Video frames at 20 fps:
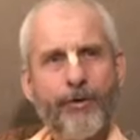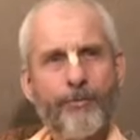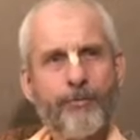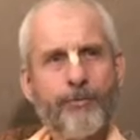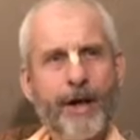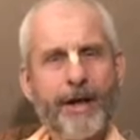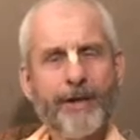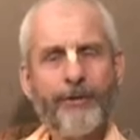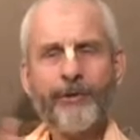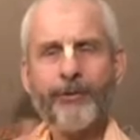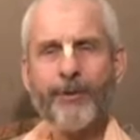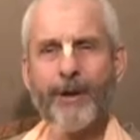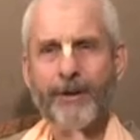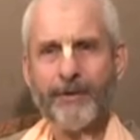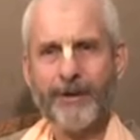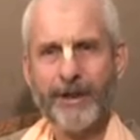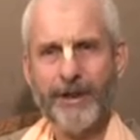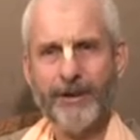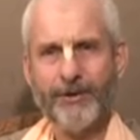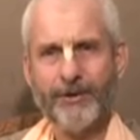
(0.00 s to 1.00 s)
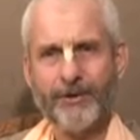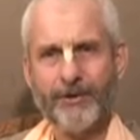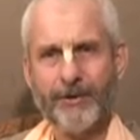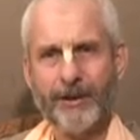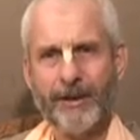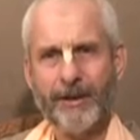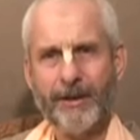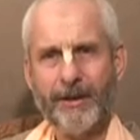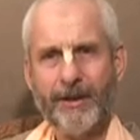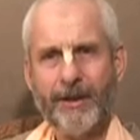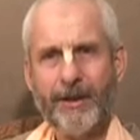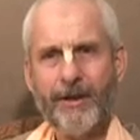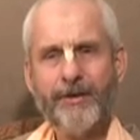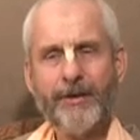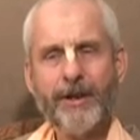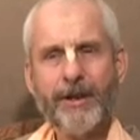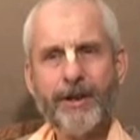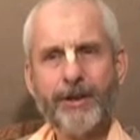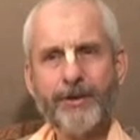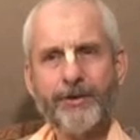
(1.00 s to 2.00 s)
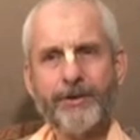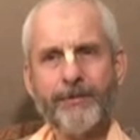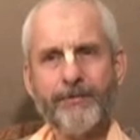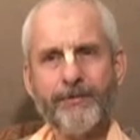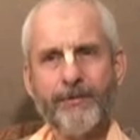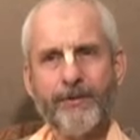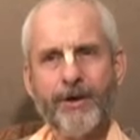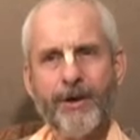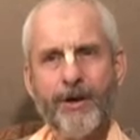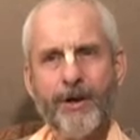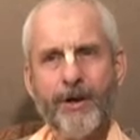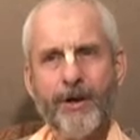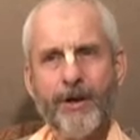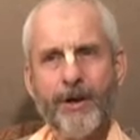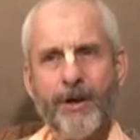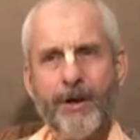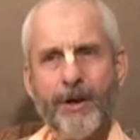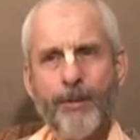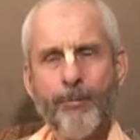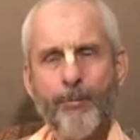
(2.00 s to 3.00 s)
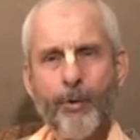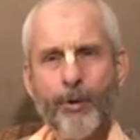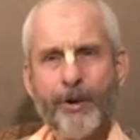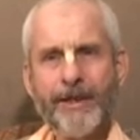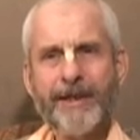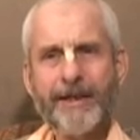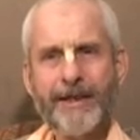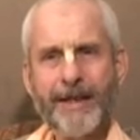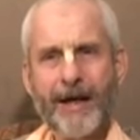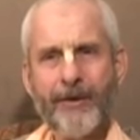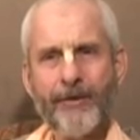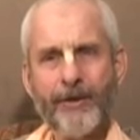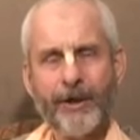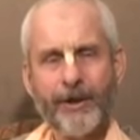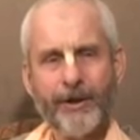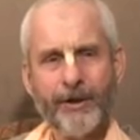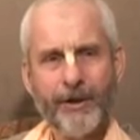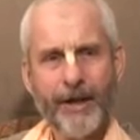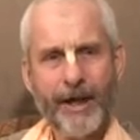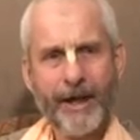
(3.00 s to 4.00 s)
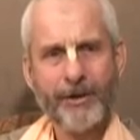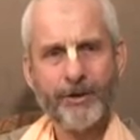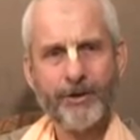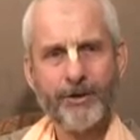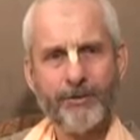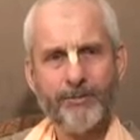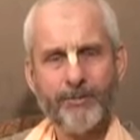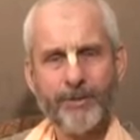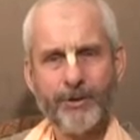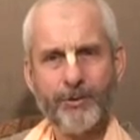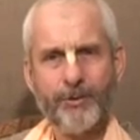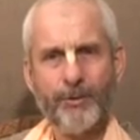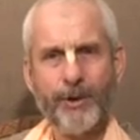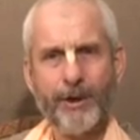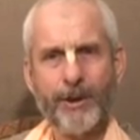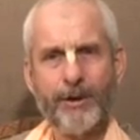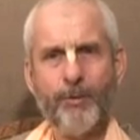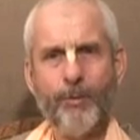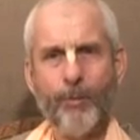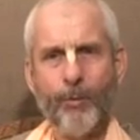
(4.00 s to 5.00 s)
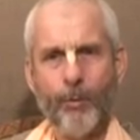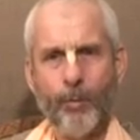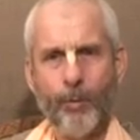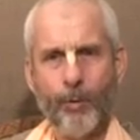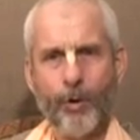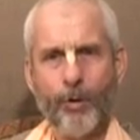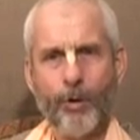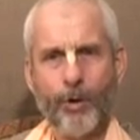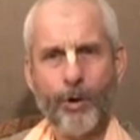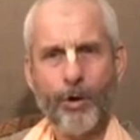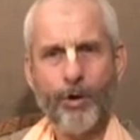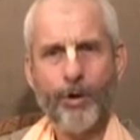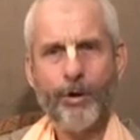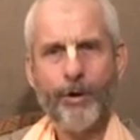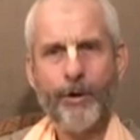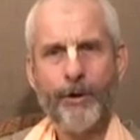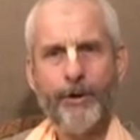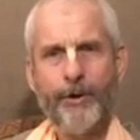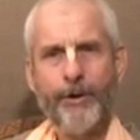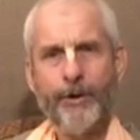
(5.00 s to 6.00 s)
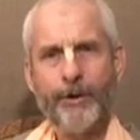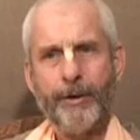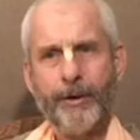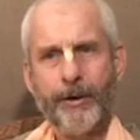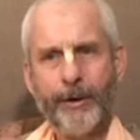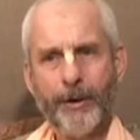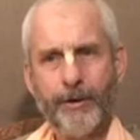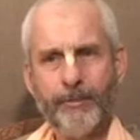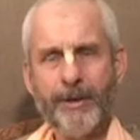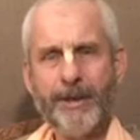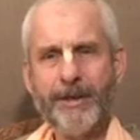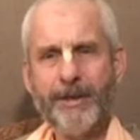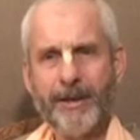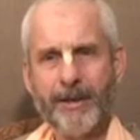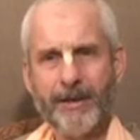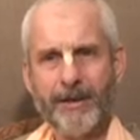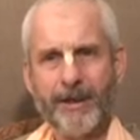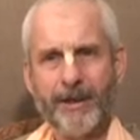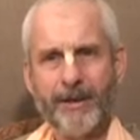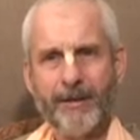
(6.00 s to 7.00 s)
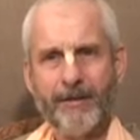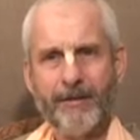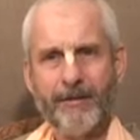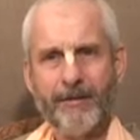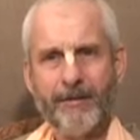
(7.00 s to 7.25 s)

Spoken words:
right throughout history, thinkers have pointed out the connection between war and meat eating.